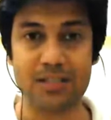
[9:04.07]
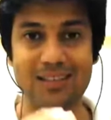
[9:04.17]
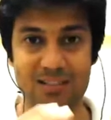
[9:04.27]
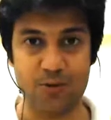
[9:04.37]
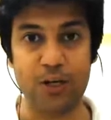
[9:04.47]

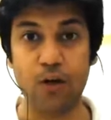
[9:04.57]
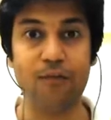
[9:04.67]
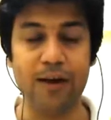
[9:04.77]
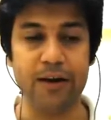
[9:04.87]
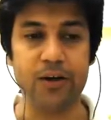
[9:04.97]
string of
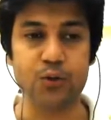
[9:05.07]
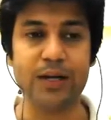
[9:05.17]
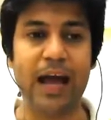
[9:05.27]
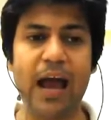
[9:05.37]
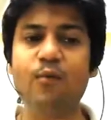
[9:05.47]
letters, right?
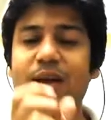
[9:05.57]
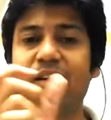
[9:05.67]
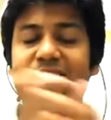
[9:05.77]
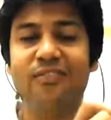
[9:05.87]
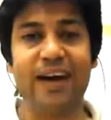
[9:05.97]
And we can
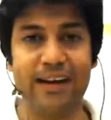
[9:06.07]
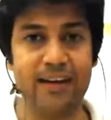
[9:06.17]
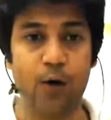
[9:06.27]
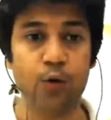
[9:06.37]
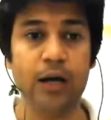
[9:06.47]
find
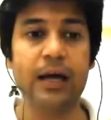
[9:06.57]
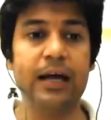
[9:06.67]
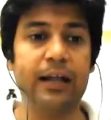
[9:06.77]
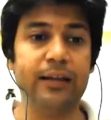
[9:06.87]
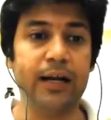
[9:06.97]
out
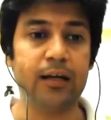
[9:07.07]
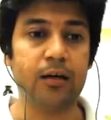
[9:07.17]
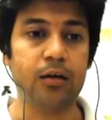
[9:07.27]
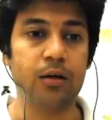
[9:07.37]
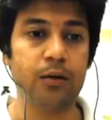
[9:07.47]
that
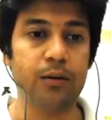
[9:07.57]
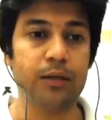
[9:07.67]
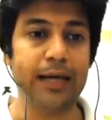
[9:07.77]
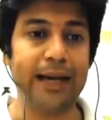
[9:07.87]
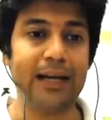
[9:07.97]

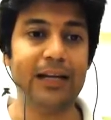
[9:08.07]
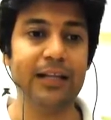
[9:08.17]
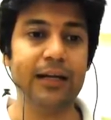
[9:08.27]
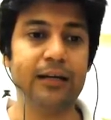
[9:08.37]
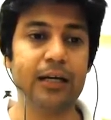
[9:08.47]
directly
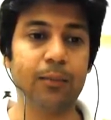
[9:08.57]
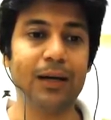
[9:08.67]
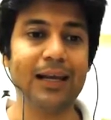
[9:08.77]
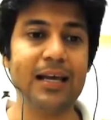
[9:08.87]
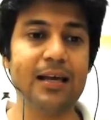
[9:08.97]
that double
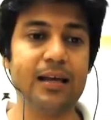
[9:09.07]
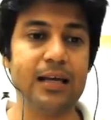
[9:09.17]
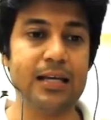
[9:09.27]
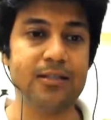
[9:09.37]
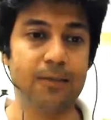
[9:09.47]
A
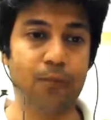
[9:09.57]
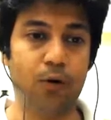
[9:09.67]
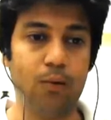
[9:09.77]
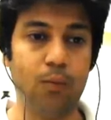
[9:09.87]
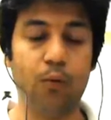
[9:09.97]
is the
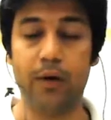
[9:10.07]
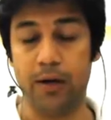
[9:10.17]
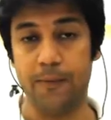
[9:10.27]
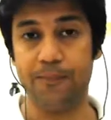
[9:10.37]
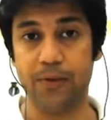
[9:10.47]
problem over here,
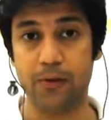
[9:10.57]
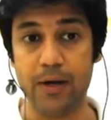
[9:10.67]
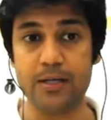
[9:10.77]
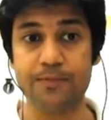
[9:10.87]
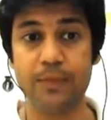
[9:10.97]

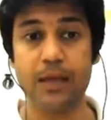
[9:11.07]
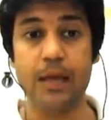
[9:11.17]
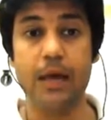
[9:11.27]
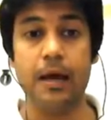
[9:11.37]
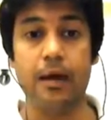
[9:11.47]
right?
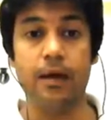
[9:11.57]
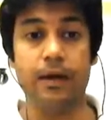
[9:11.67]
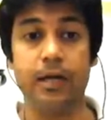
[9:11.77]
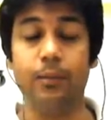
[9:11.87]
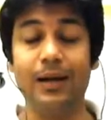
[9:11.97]

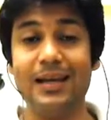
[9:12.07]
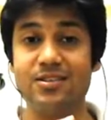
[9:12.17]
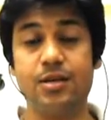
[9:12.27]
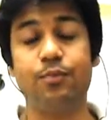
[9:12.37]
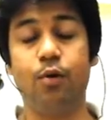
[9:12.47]
Double A is the
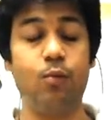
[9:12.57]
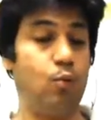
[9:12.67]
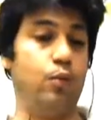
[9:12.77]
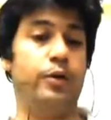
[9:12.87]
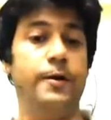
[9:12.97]
problem
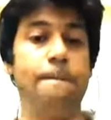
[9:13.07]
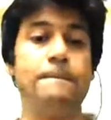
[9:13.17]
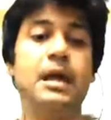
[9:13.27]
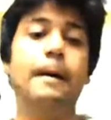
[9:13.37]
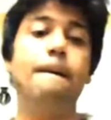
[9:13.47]
over here.
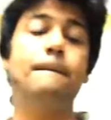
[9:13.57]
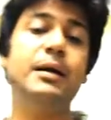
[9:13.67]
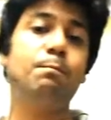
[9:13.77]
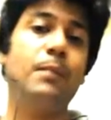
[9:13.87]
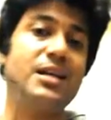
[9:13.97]
But
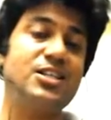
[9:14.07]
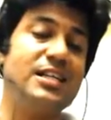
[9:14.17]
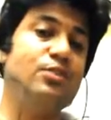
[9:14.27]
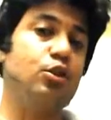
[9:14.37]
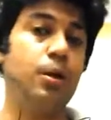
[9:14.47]

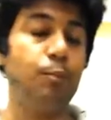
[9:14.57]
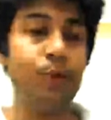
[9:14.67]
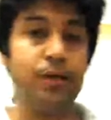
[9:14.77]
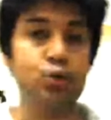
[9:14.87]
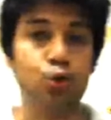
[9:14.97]
machines or
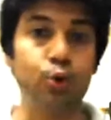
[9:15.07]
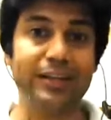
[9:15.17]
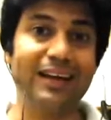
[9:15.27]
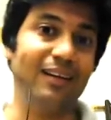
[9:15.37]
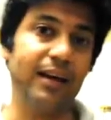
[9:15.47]
computers don't
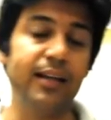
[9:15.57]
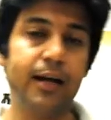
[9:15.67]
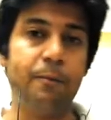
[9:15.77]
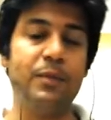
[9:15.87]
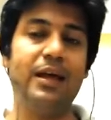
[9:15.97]
think like
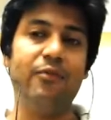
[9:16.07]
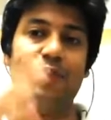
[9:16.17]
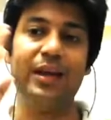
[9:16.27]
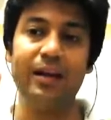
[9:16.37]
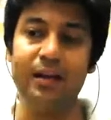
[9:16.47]
that.
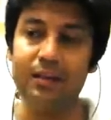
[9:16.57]
They